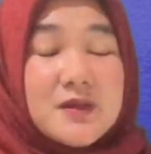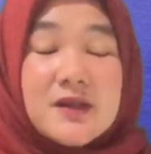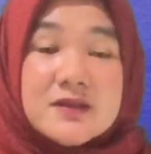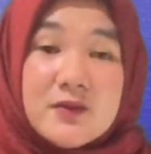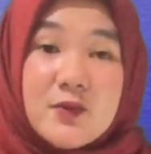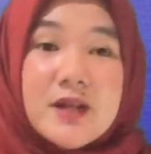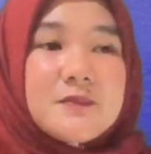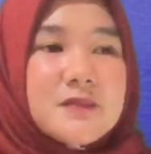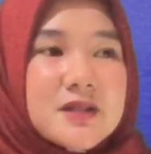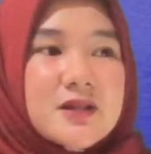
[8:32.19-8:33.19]
Because of
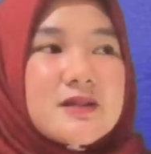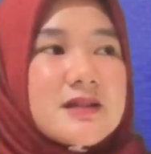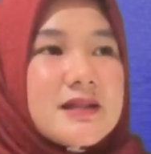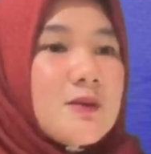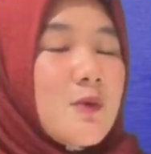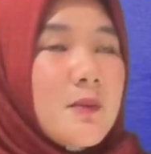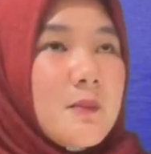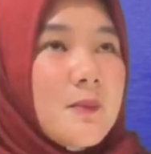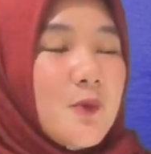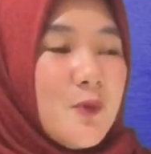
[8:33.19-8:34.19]
what? Because it
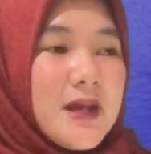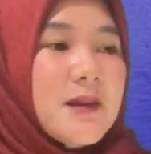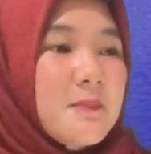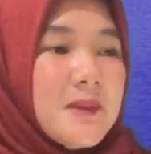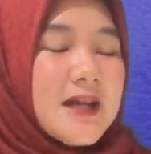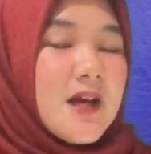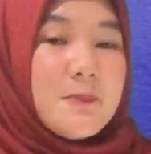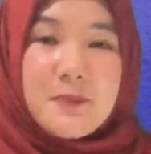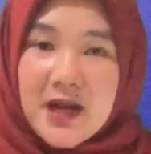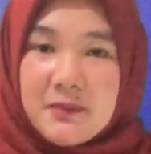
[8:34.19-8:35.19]
will make
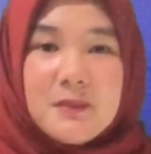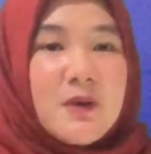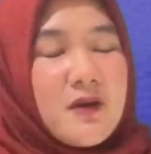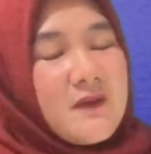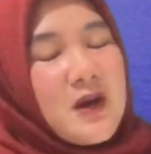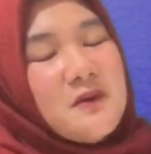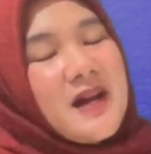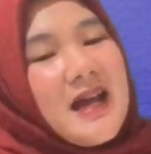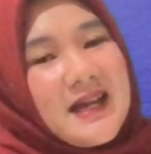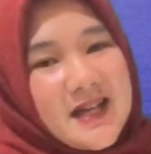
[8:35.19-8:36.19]
a problem of our
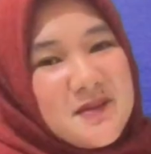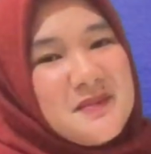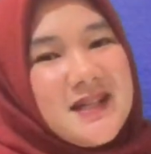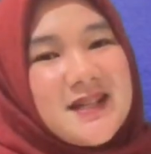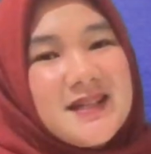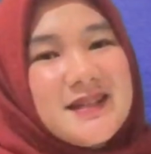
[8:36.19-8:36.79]
economic.